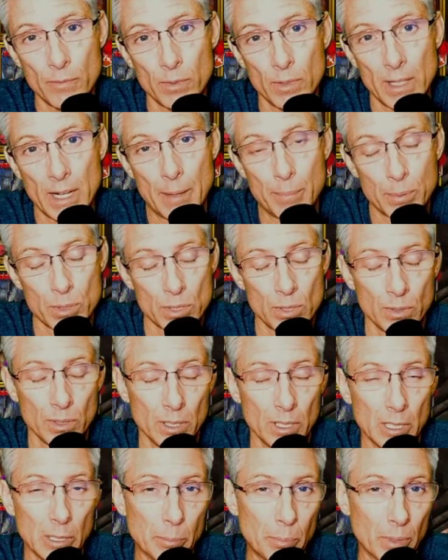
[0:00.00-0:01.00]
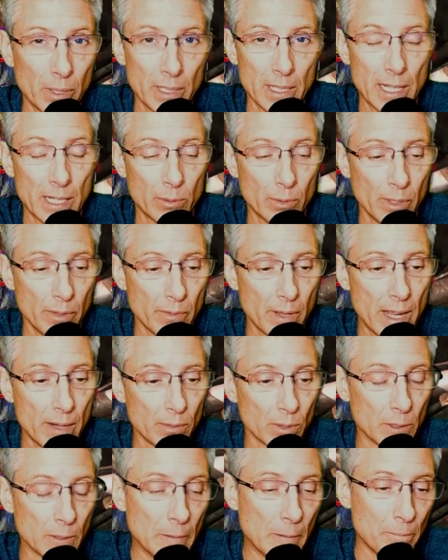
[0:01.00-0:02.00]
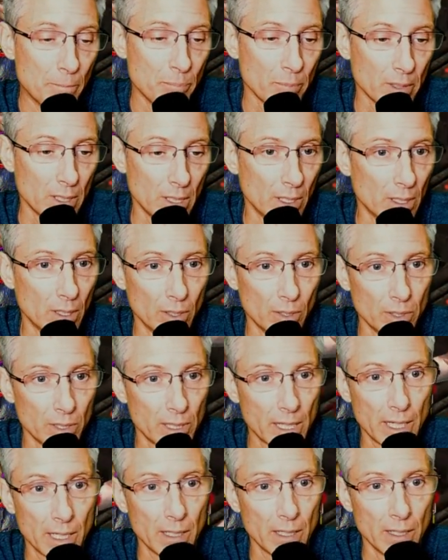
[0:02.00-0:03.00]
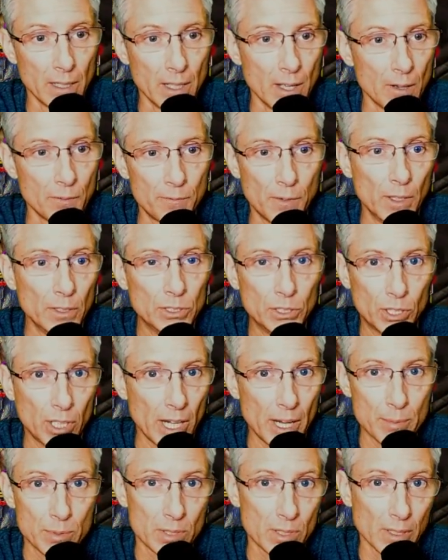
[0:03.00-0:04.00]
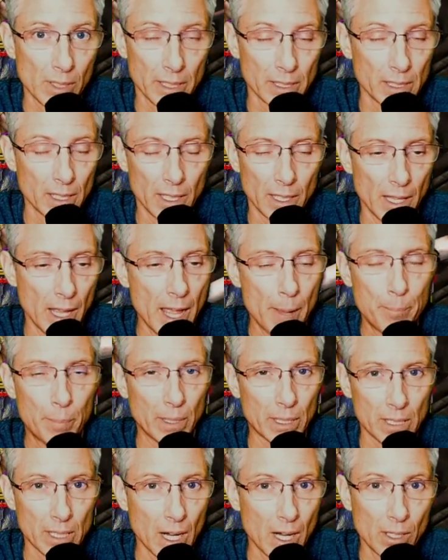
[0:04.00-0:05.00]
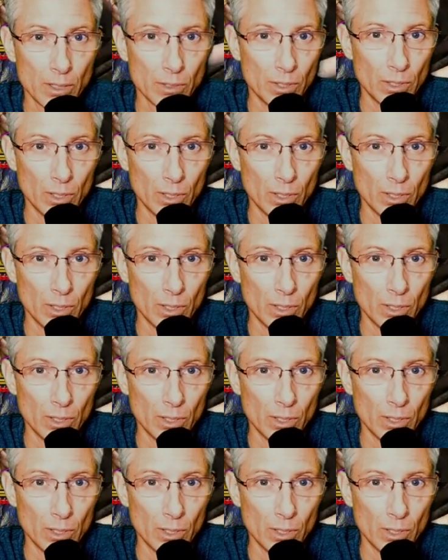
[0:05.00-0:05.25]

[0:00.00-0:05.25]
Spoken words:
an opportunity to put it on a reviver. You got a fun champs like a Epic Cardinal